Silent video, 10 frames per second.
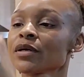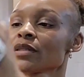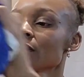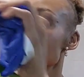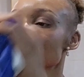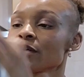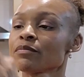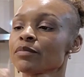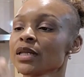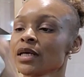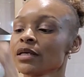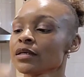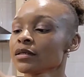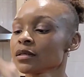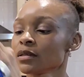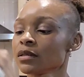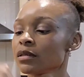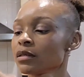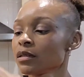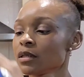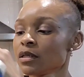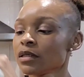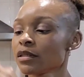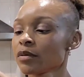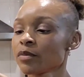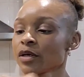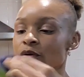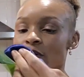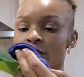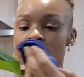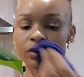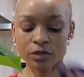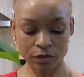but that's them playing in the background.